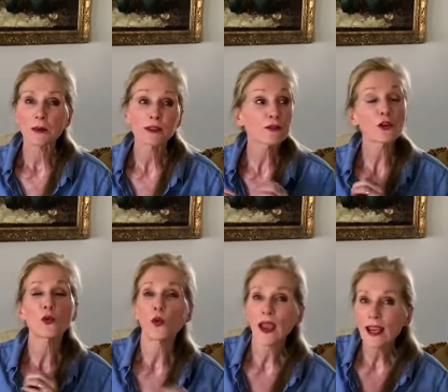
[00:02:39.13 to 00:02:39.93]

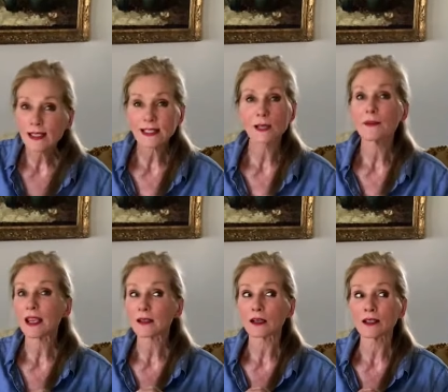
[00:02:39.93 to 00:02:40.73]
different ways to
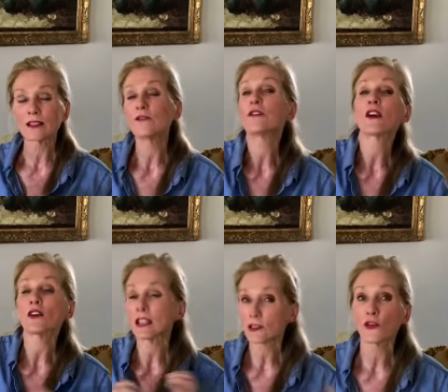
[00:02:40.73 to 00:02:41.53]
make
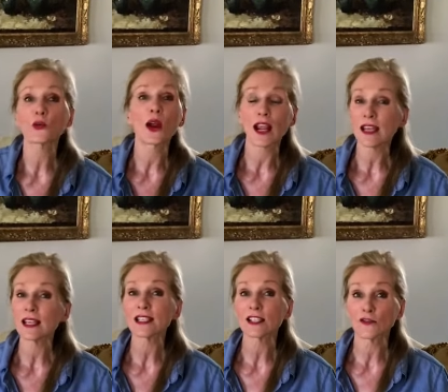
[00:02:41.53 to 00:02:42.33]
various
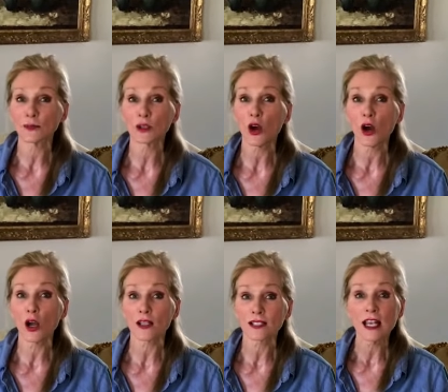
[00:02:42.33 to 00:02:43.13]
varieties of
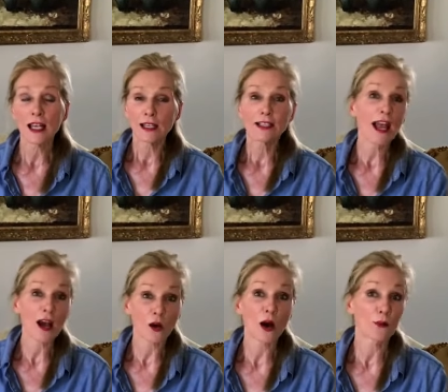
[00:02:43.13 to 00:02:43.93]
pecans.
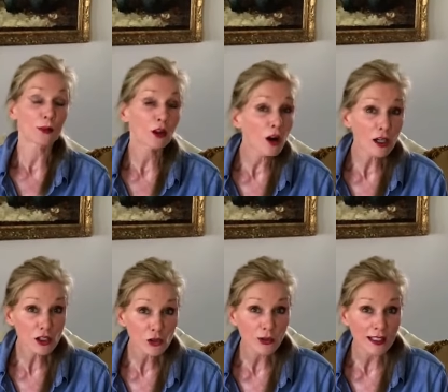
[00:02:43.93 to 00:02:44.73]
Now, a
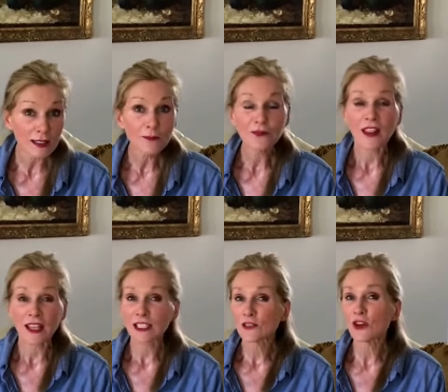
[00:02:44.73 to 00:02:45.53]
pecan tree,
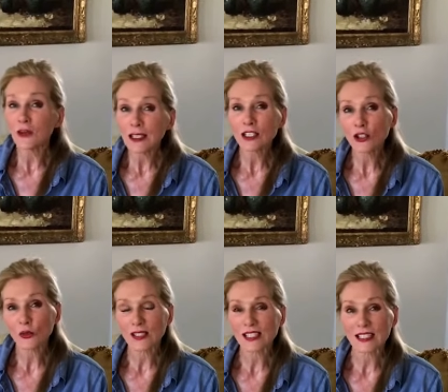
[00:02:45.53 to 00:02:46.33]
it's very
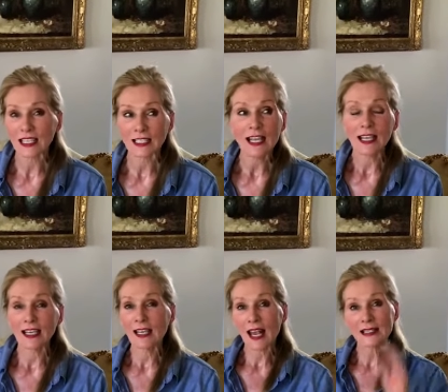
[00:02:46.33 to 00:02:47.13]
interesting.
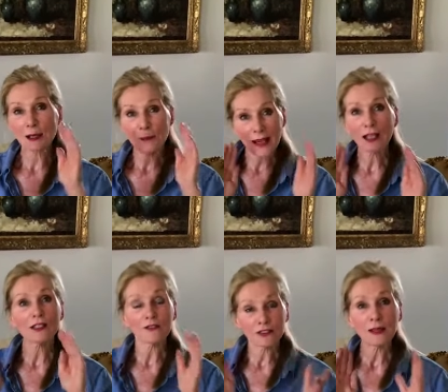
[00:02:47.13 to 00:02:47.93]
It has a male
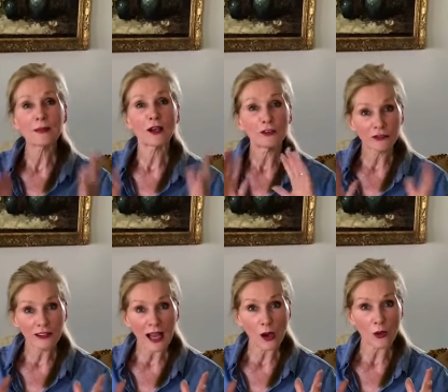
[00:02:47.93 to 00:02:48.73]
and female
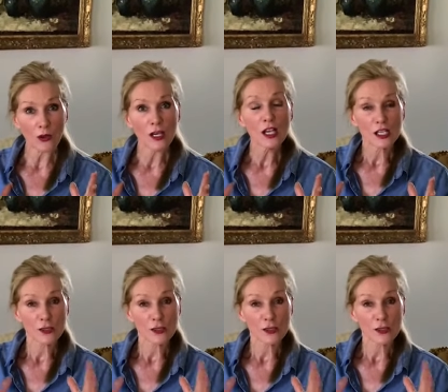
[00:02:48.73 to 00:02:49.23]
flower,